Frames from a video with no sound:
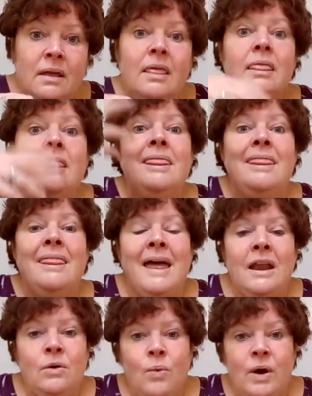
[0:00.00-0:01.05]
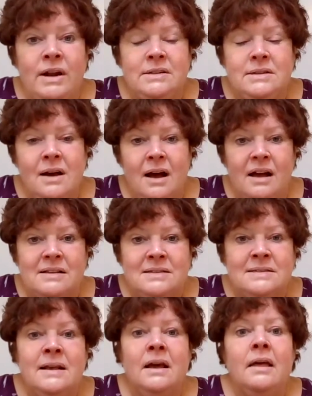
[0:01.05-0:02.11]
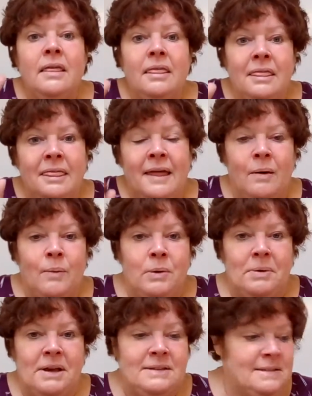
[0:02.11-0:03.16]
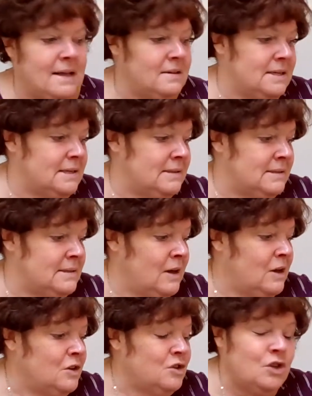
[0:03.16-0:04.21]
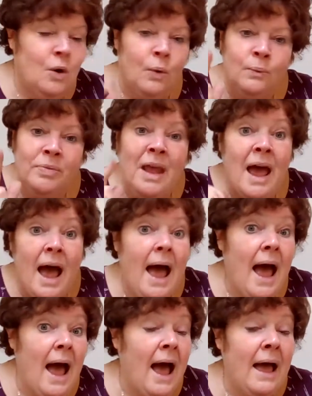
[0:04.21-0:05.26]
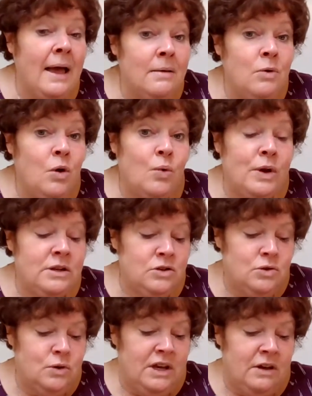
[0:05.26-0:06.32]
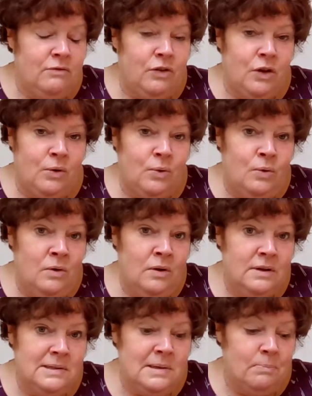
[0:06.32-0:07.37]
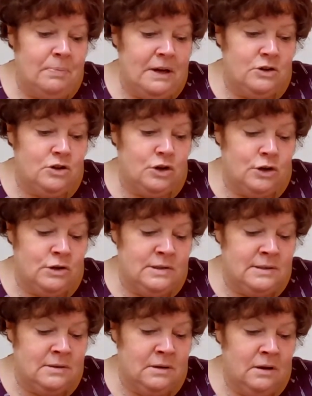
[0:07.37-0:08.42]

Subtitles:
then what it does, that would be a sentence. So I'm going to give you some pictures